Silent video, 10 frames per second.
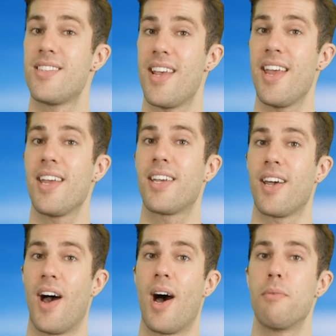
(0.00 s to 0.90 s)
Take
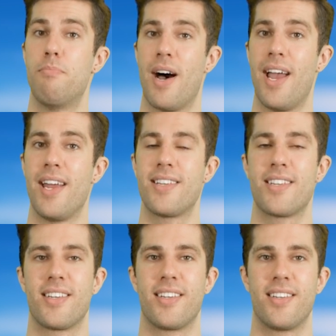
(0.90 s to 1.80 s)
a
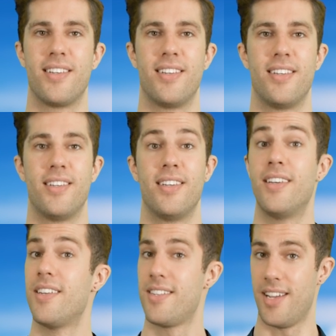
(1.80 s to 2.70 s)
bite.
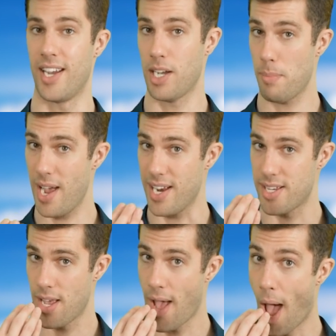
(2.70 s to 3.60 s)
Take a
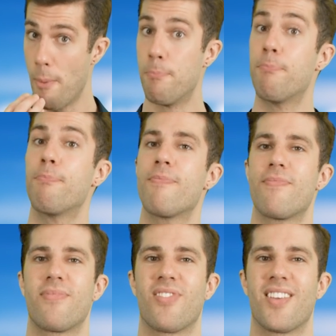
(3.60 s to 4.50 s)
bite.
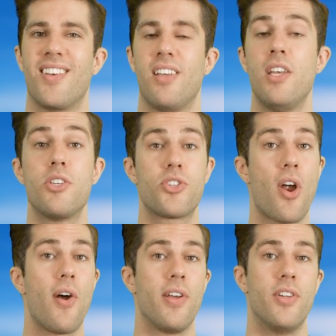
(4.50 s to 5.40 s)
He
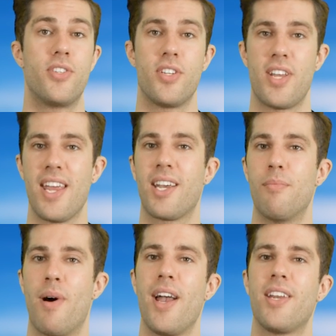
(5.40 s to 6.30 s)
started to take a
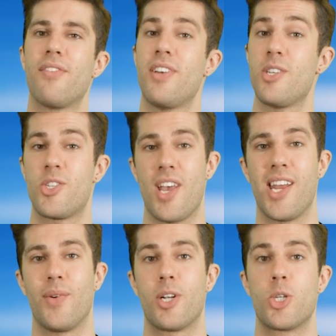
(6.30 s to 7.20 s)
bite of his
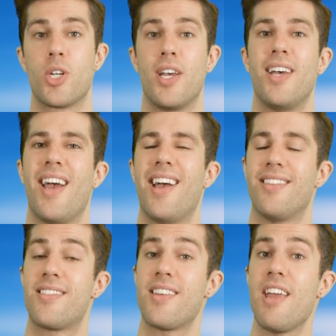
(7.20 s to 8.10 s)
sandwich
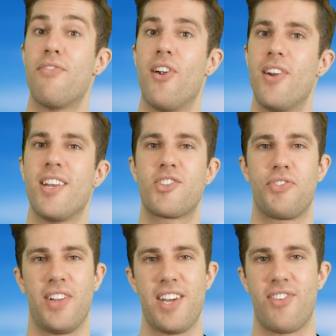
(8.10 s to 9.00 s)
and savored its
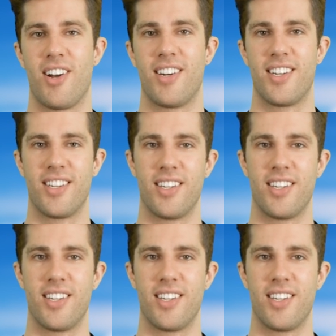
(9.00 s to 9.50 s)
flavor.